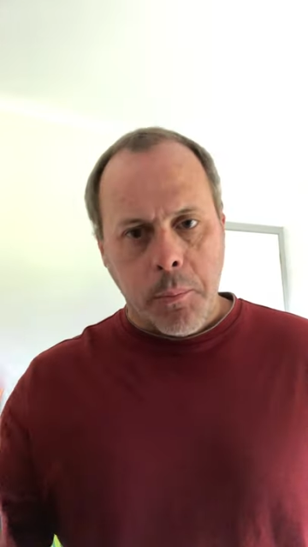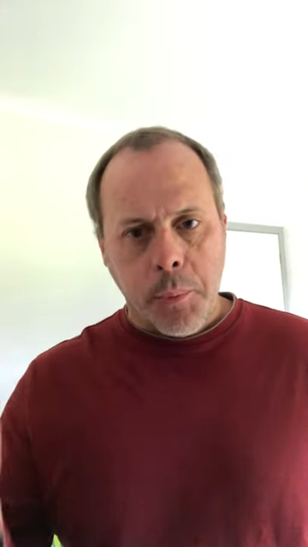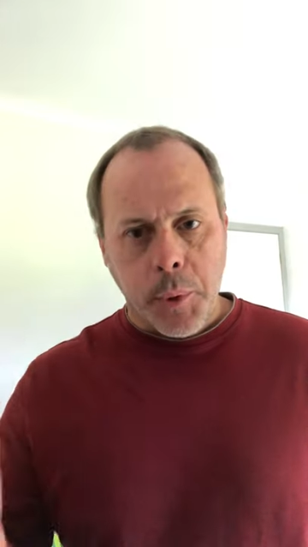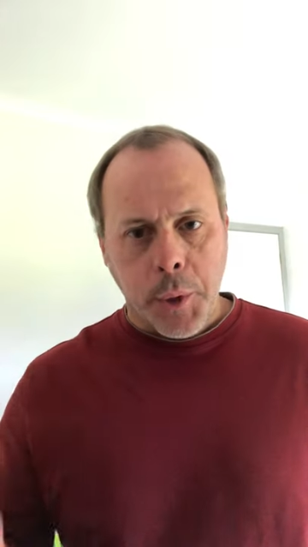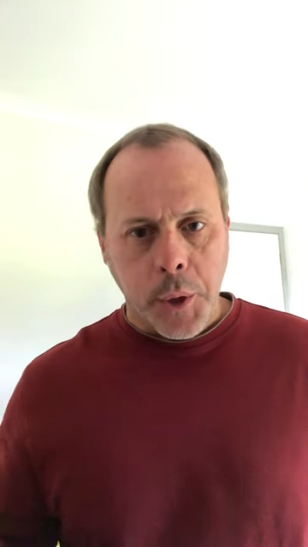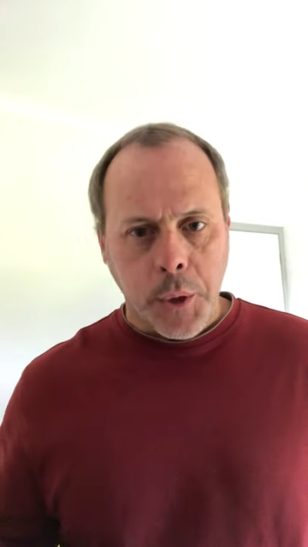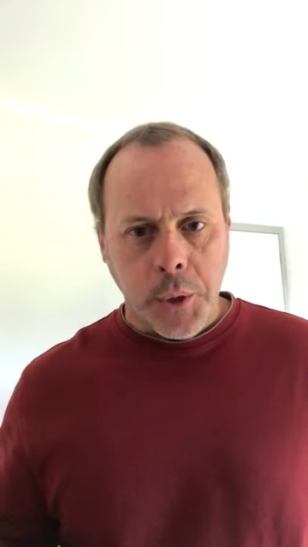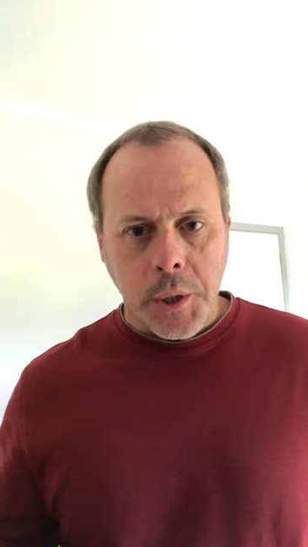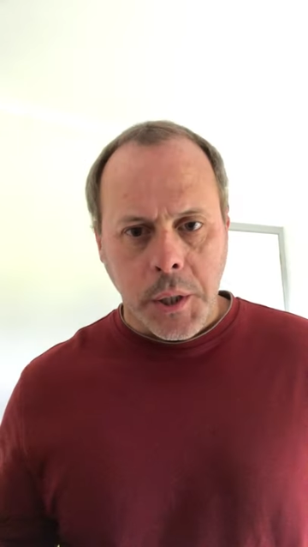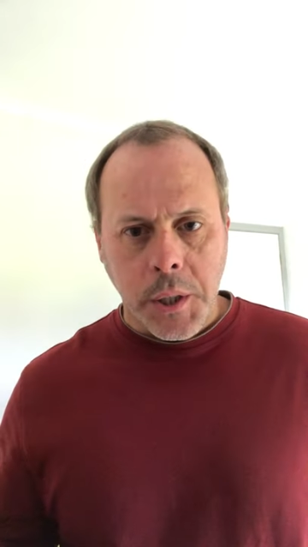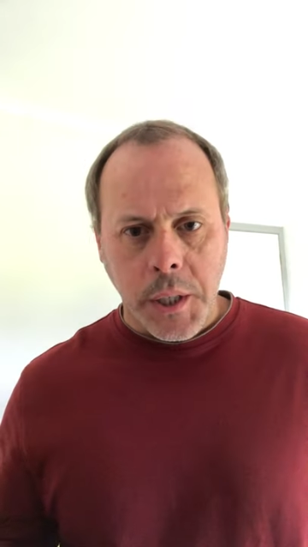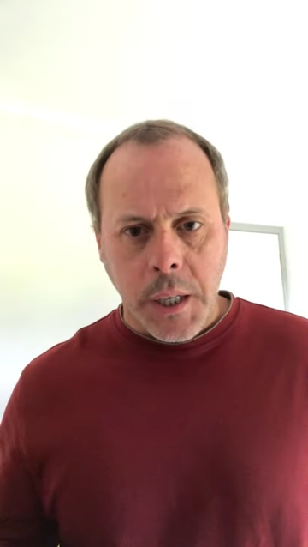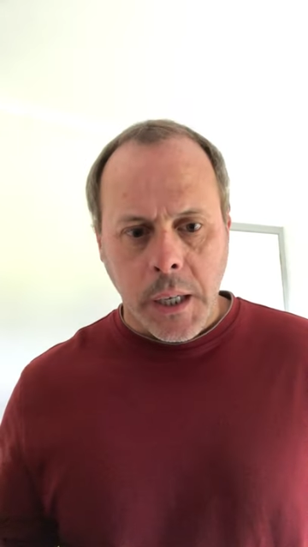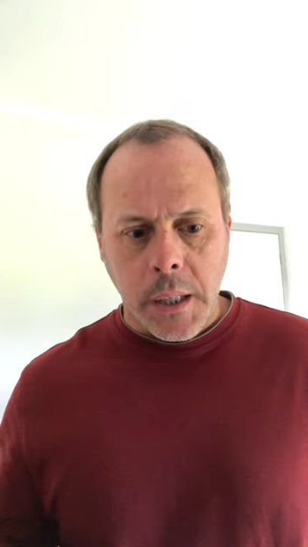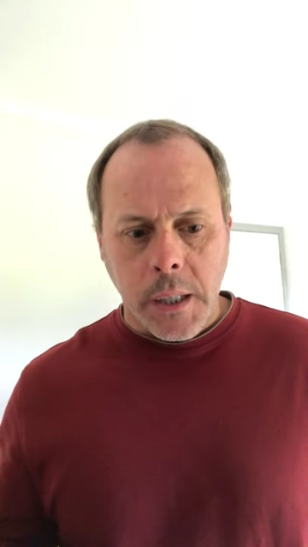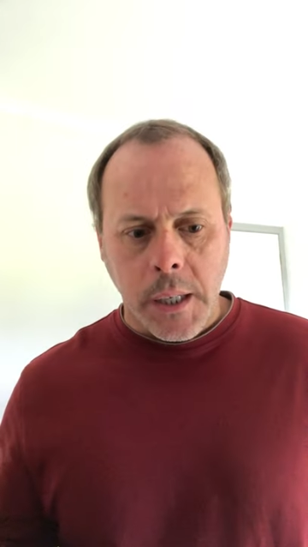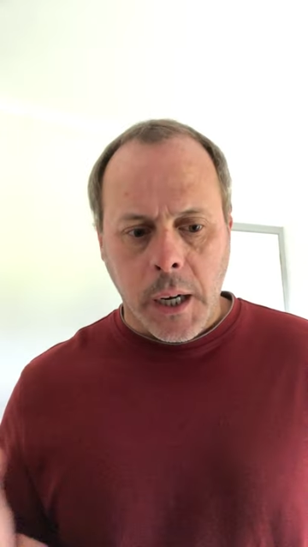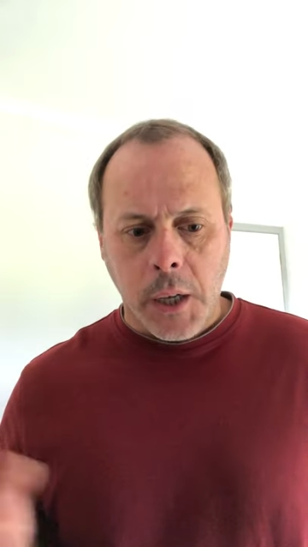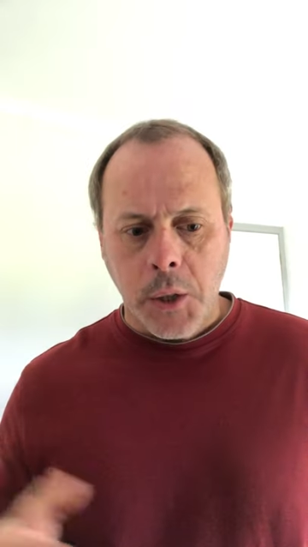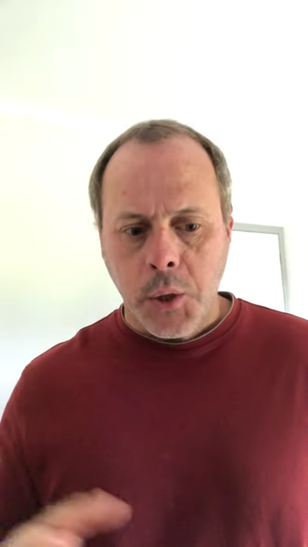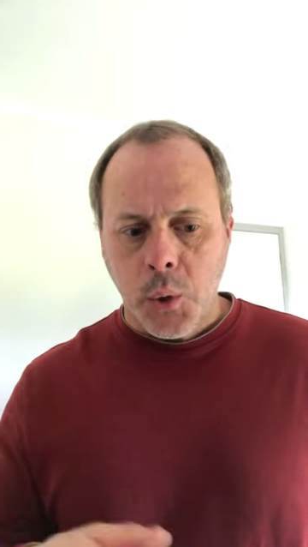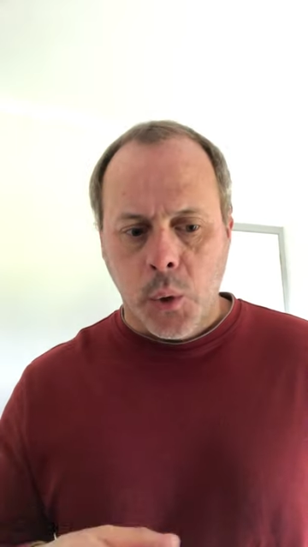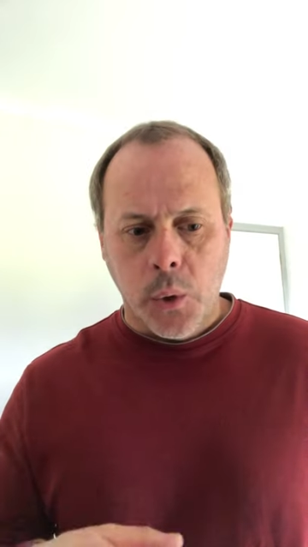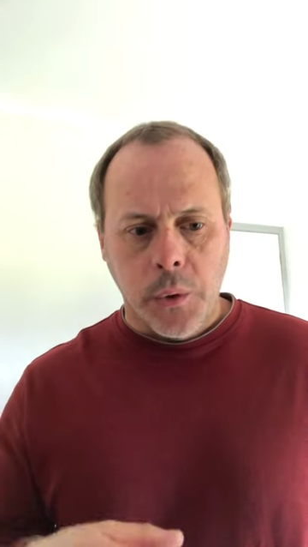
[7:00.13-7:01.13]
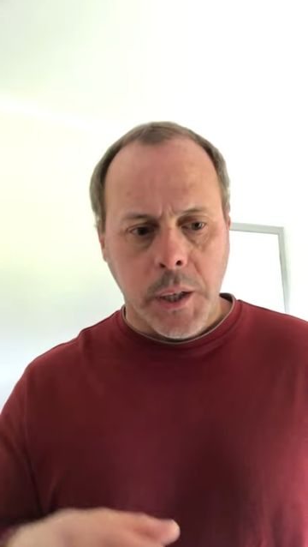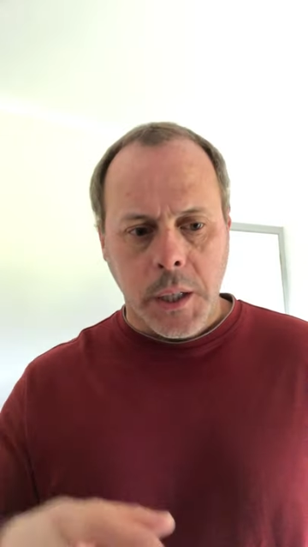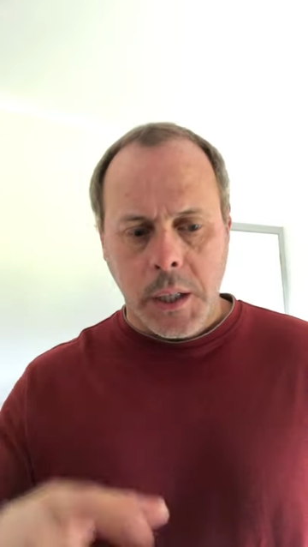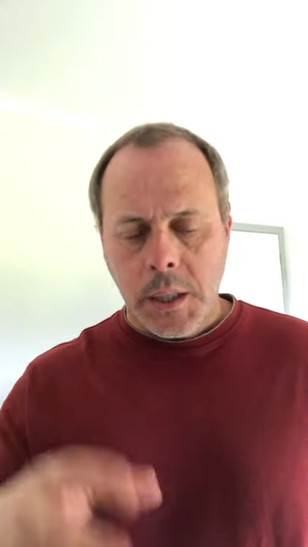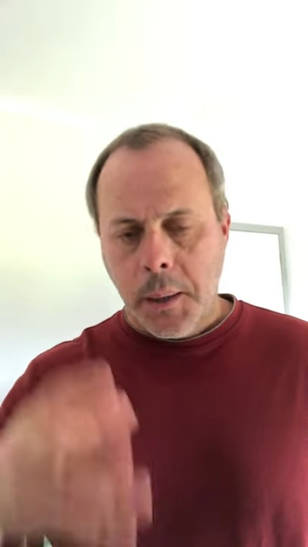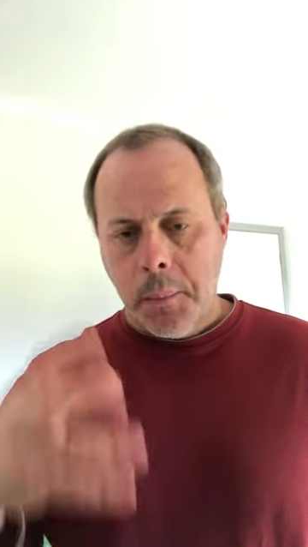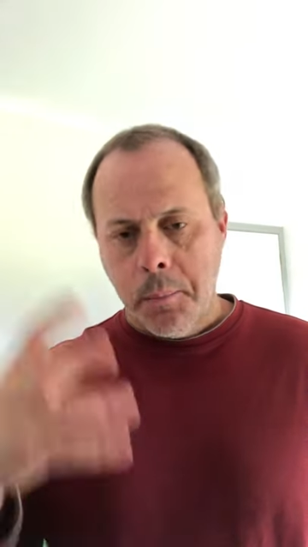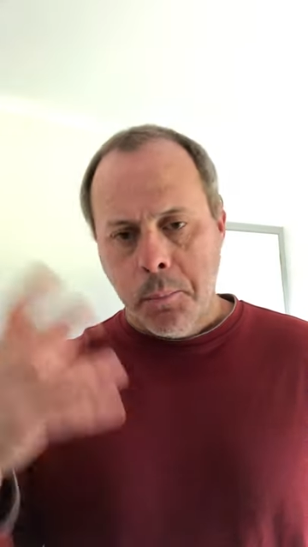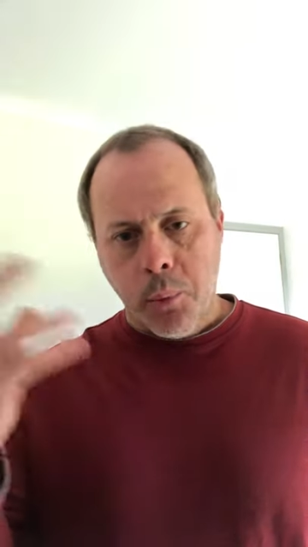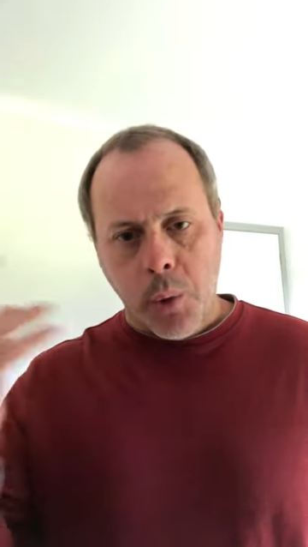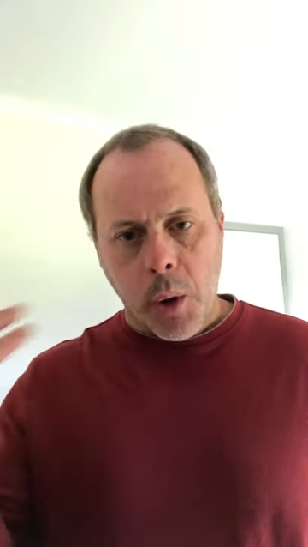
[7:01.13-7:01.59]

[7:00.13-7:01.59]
produced a tear duct or there's some